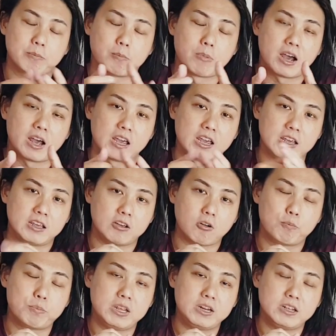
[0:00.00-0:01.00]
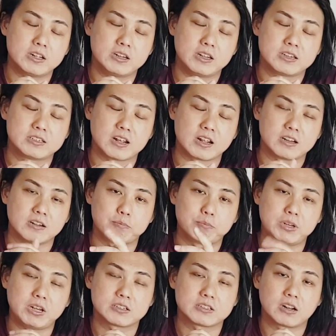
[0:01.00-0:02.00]
My opinion is that the
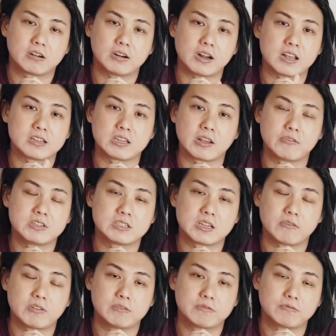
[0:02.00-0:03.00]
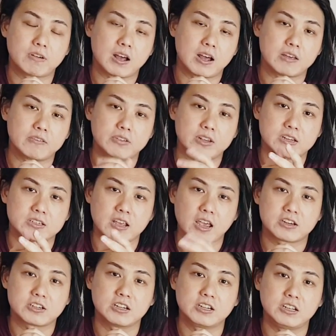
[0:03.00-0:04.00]
PSR-S775 is
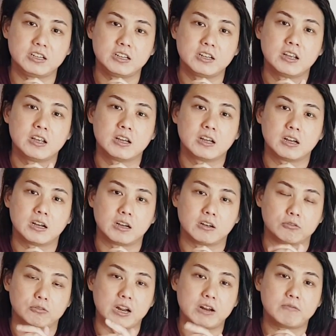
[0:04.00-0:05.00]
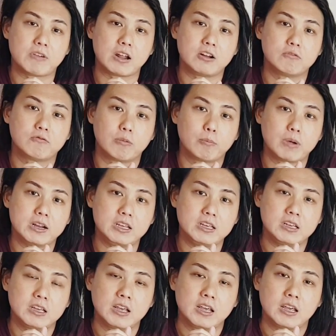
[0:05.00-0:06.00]
actually great value for
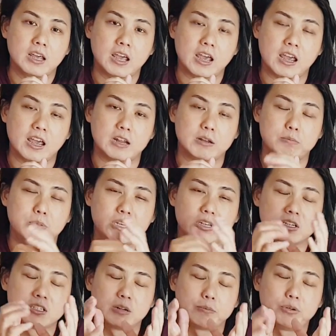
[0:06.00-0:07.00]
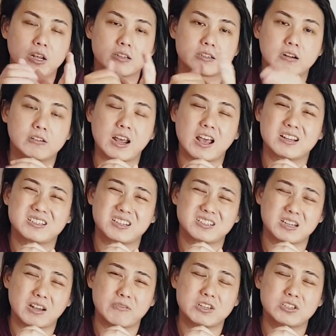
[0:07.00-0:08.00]
money, and because the
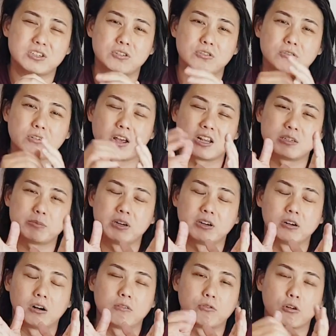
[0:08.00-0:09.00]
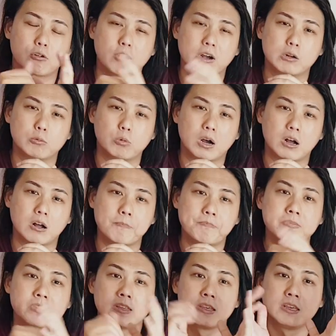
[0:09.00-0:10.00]
PSR-S670 has been around for quite a while,
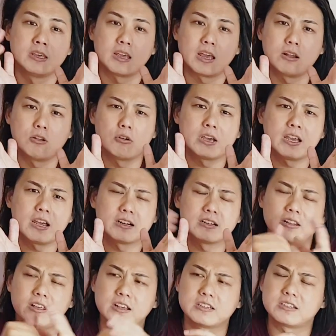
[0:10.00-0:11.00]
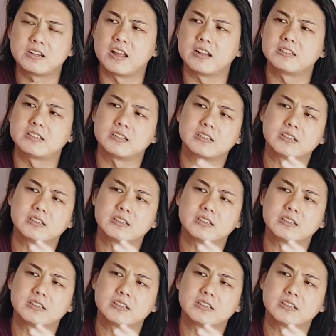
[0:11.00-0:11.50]
and looking at the things that